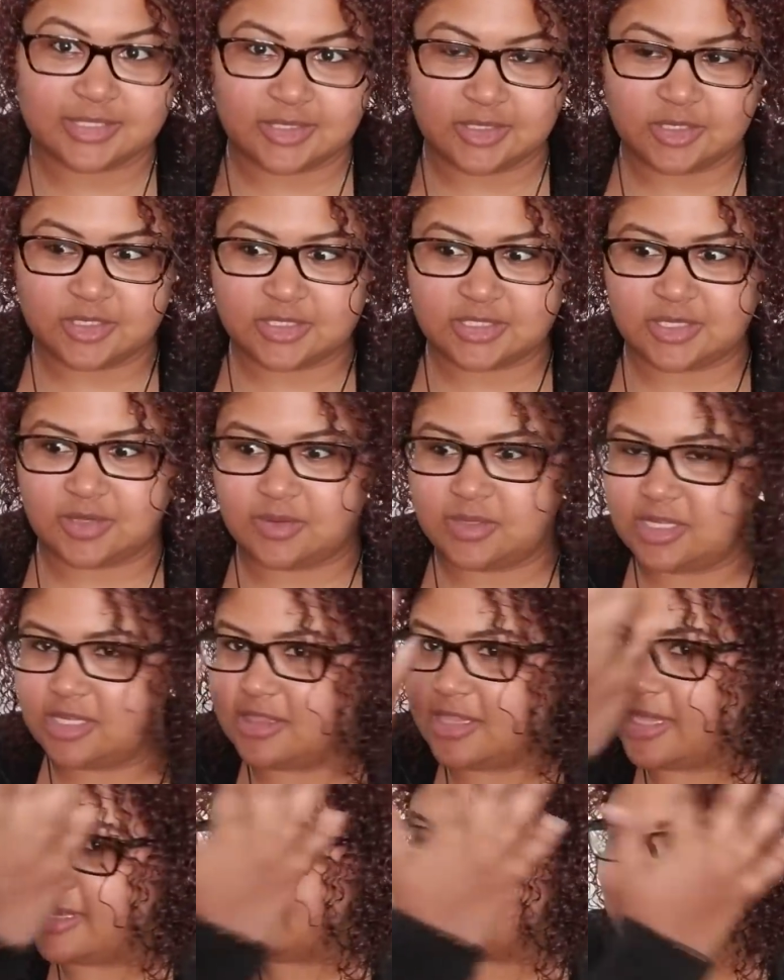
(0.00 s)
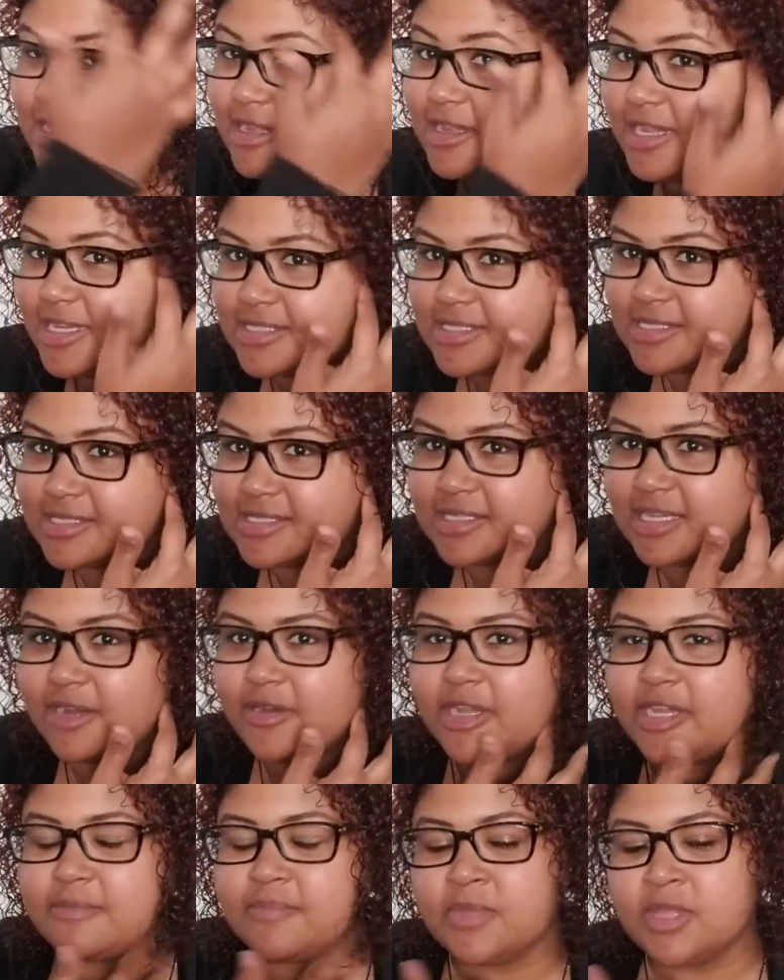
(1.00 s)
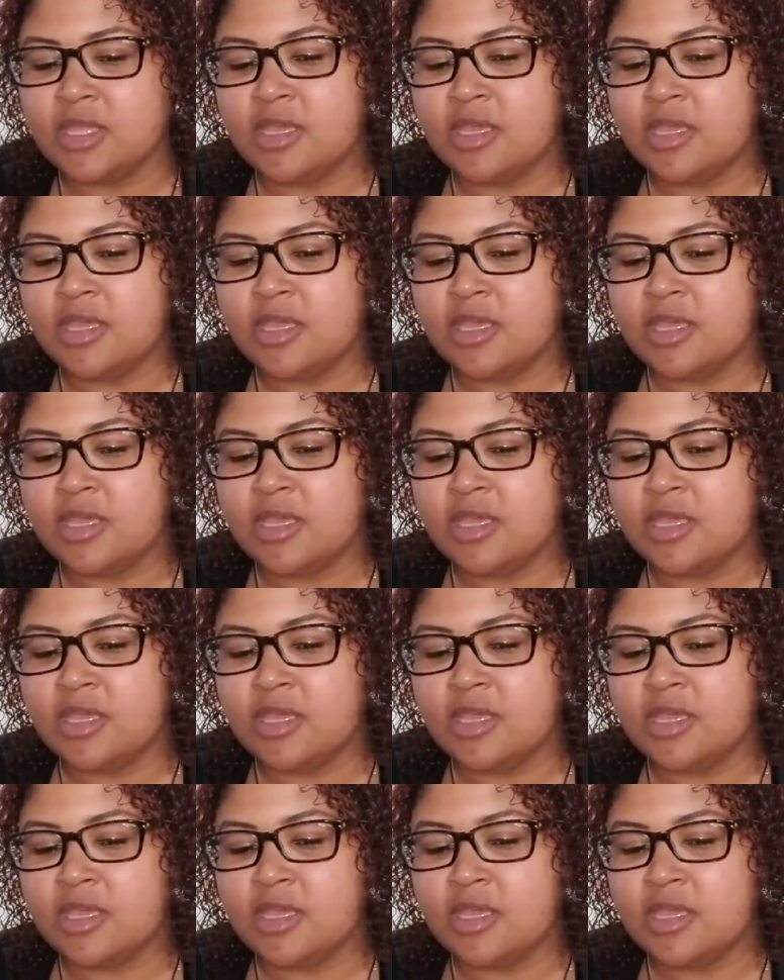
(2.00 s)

You just don't need that. It's not necessary.